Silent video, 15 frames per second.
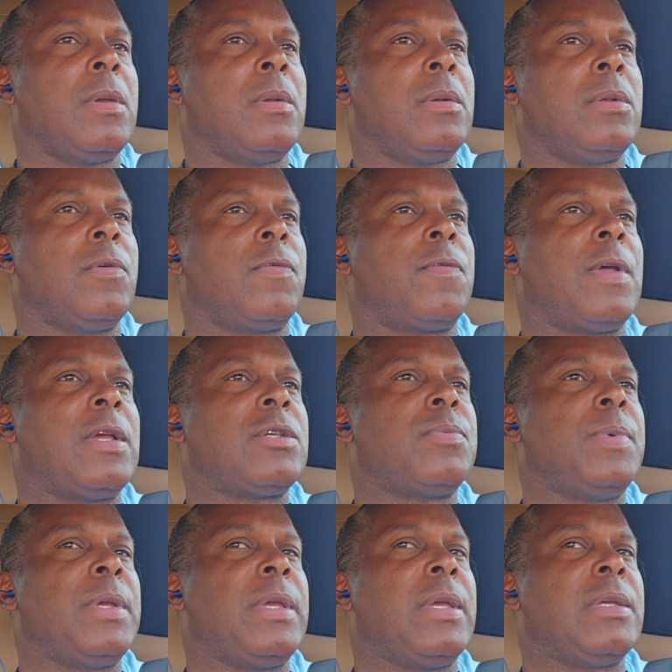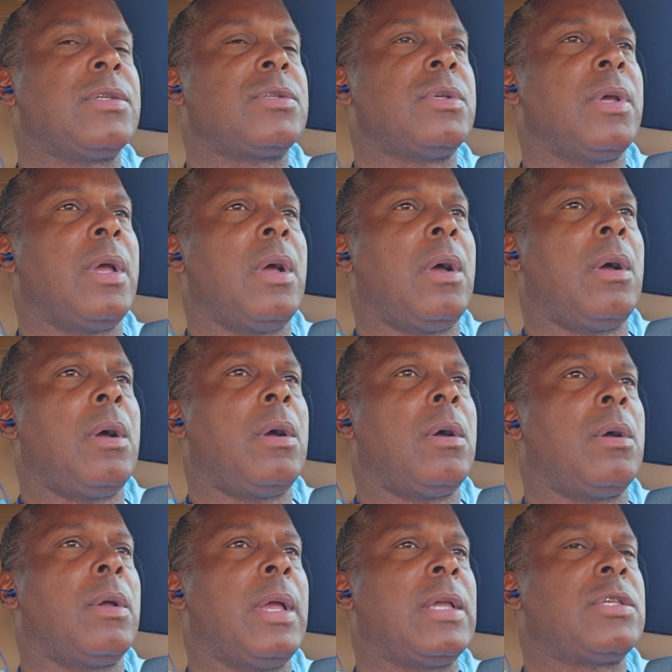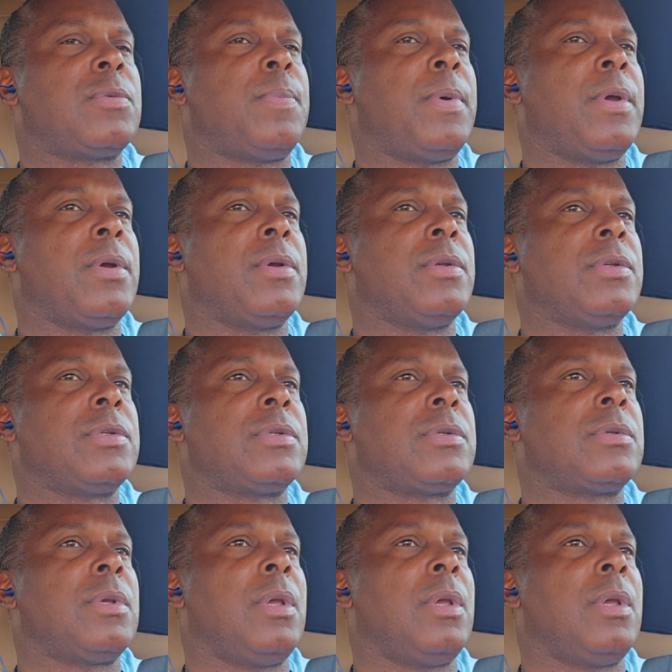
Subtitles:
The flesh begins to experience